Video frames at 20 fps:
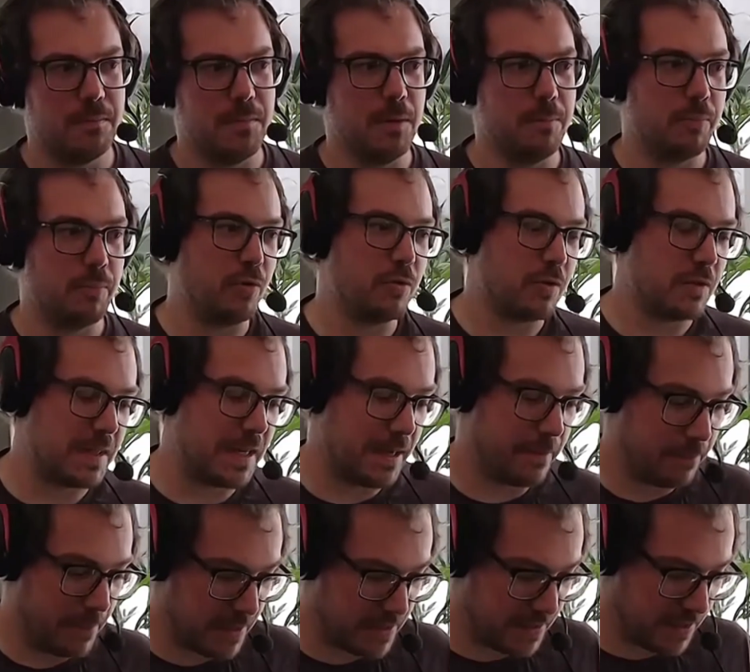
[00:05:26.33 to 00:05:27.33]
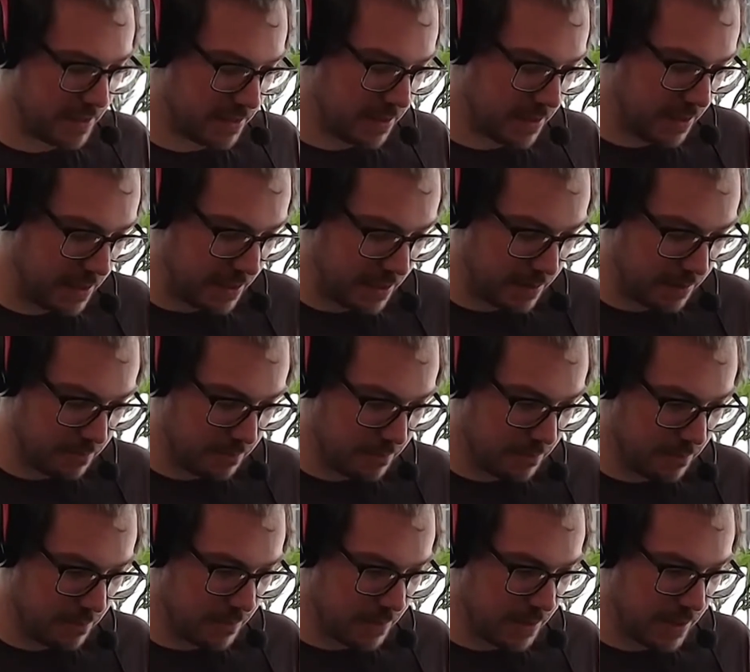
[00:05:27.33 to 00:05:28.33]
A prototype basically
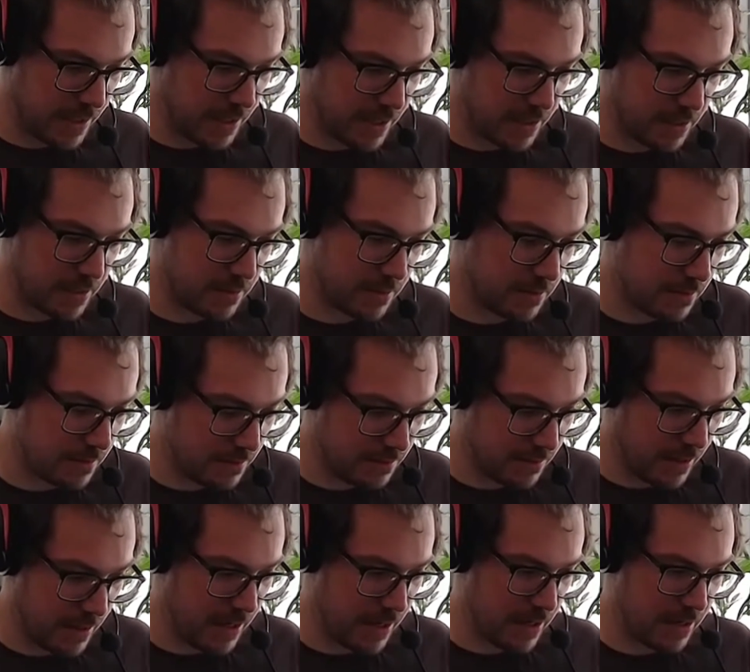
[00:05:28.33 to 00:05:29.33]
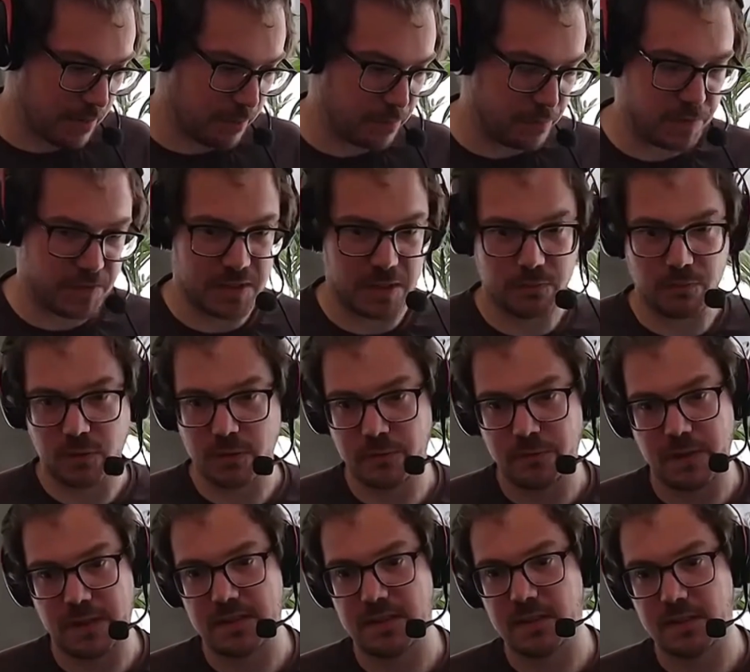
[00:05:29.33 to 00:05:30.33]
can have several
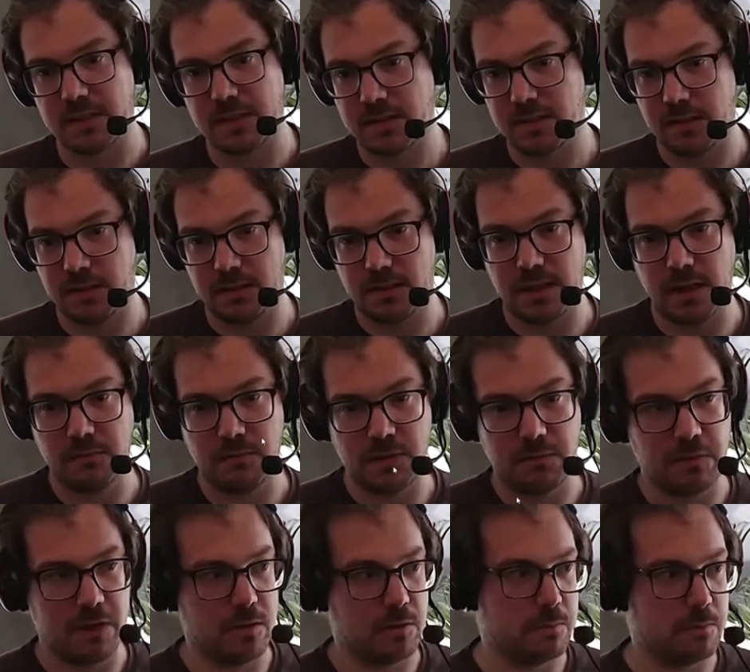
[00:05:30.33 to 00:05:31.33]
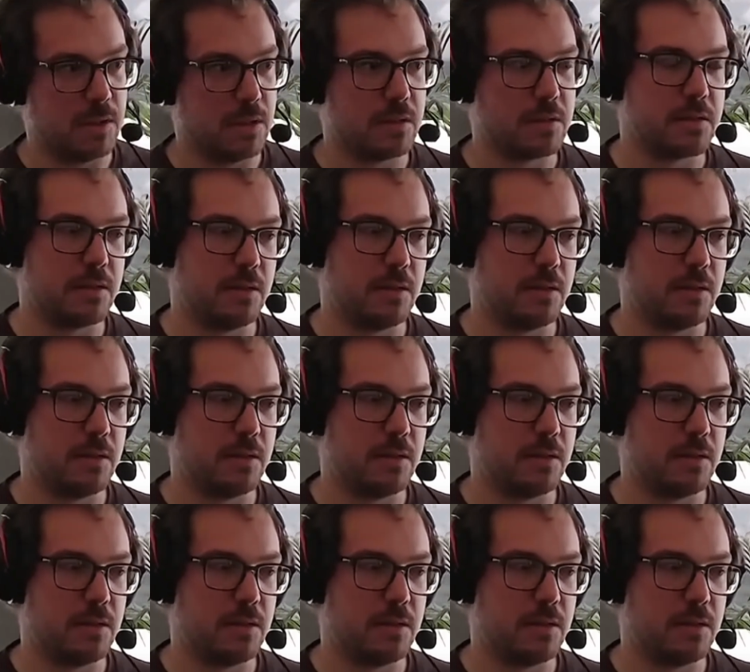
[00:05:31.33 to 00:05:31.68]
facets in game development,